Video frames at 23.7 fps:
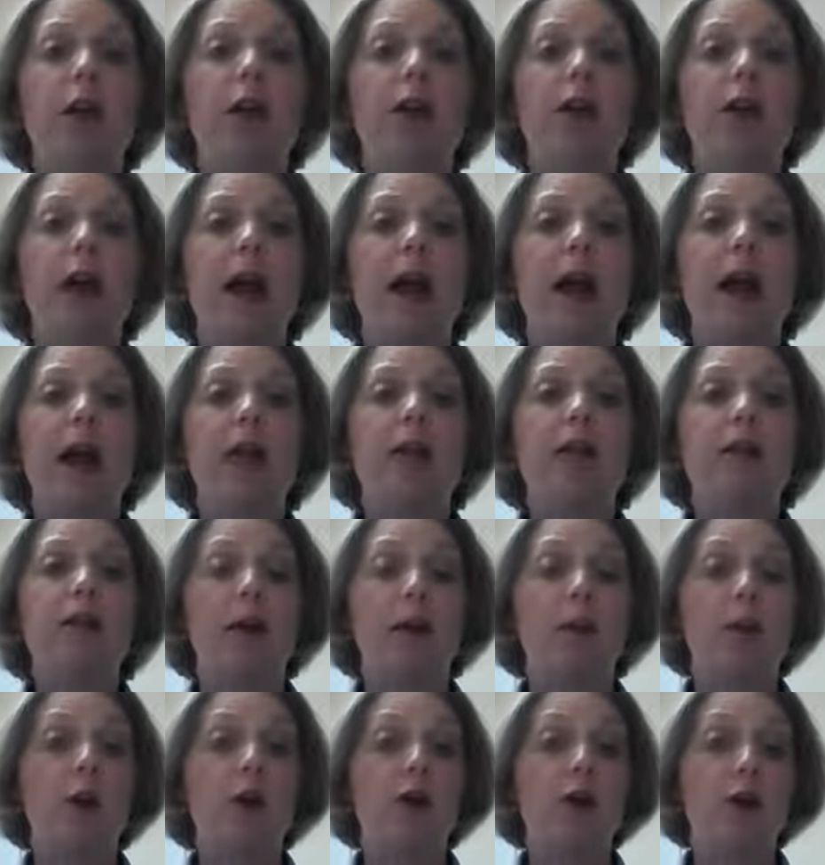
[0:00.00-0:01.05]
than
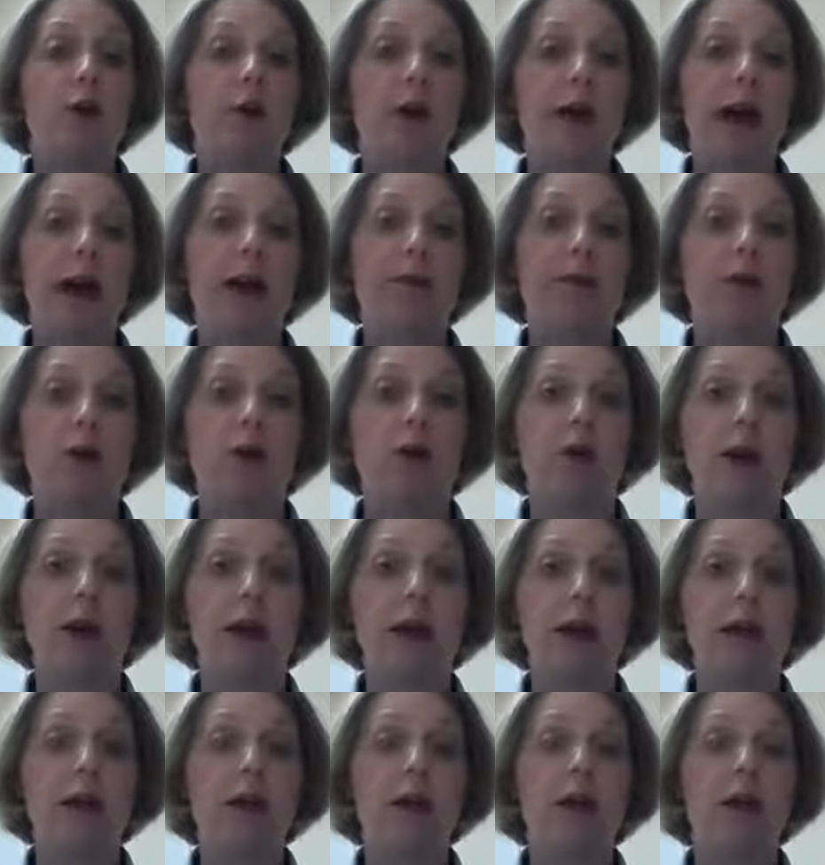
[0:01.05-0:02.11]
someone who would have a
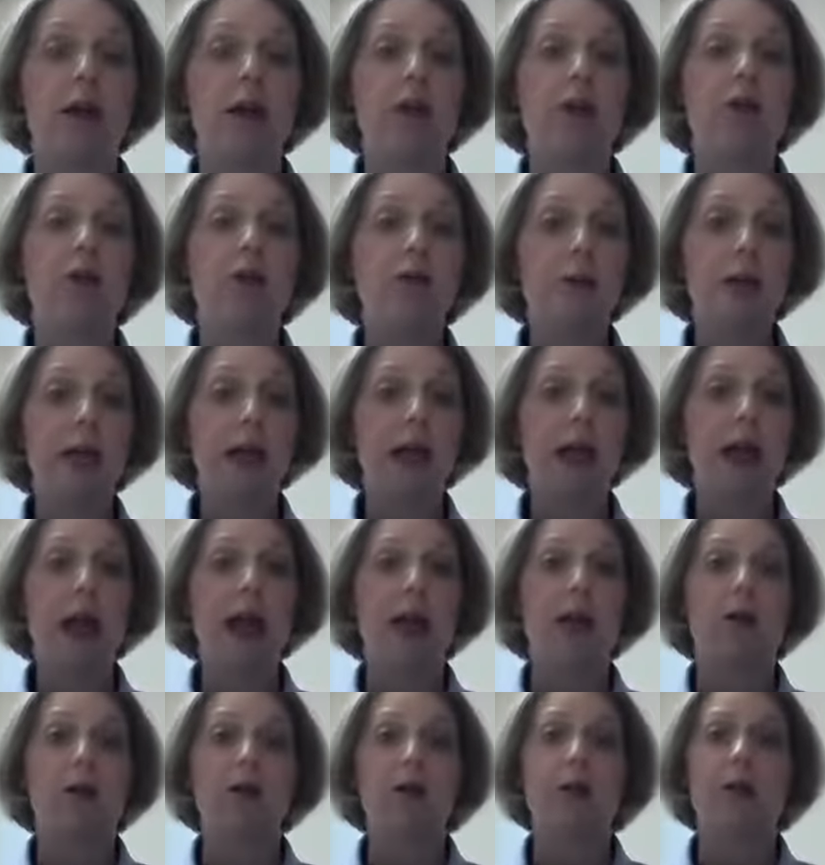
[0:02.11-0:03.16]
grade 3
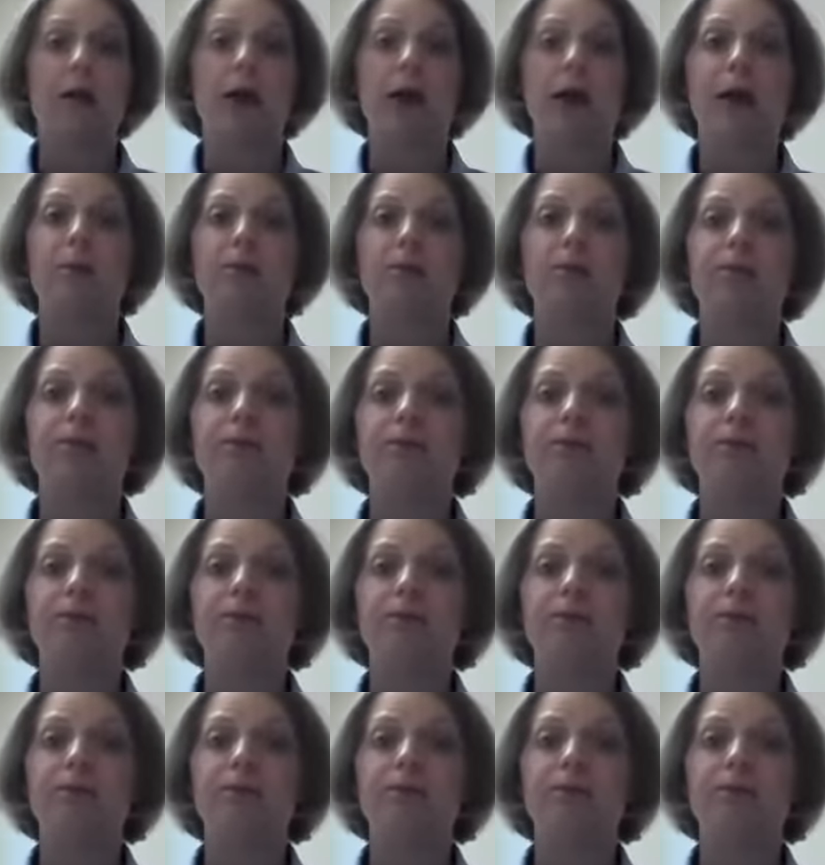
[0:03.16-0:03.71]
ankle sprain.